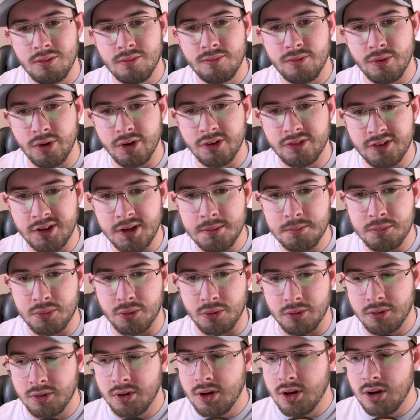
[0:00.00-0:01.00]
For
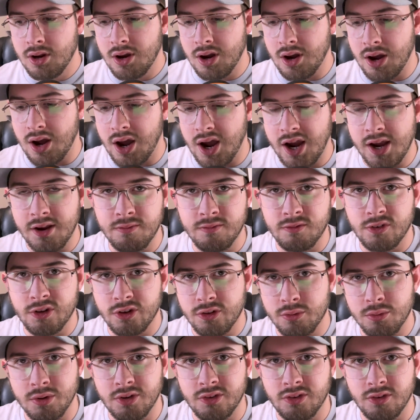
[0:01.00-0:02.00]
example, I've
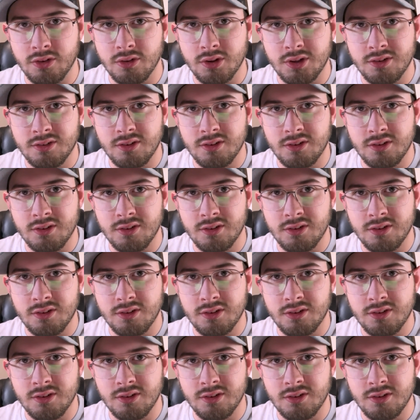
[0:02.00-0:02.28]
just recently